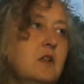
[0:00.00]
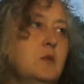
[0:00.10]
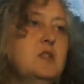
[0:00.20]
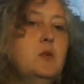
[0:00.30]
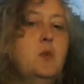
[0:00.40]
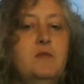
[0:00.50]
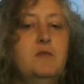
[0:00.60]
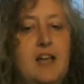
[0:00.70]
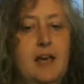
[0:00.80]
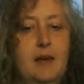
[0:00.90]
it was a rough
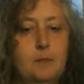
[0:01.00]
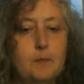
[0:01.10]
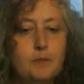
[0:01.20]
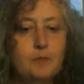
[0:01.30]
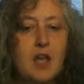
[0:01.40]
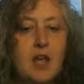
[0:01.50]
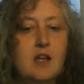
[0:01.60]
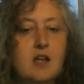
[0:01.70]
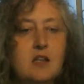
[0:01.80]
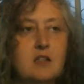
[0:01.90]
day
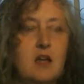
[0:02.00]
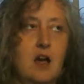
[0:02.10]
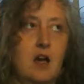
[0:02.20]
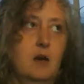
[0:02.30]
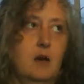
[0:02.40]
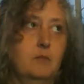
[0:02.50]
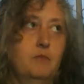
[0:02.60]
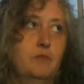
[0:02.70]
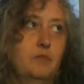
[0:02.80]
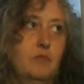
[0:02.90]
um,
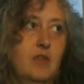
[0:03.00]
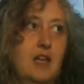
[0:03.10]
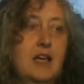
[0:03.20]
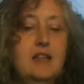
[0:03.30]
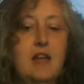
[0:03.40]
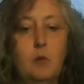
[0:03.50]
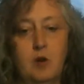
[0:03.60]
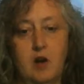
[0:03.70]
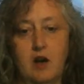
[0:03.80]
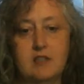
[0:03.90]
in that
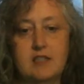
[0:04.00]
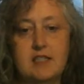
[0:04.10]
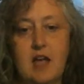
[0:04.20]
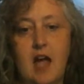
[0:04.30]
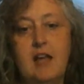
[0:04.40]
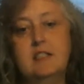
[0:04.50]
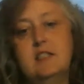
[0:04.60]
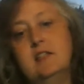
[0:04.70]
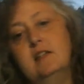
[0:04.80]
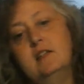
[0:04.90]
regards. I
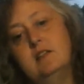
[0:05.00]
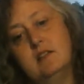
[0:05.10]
did,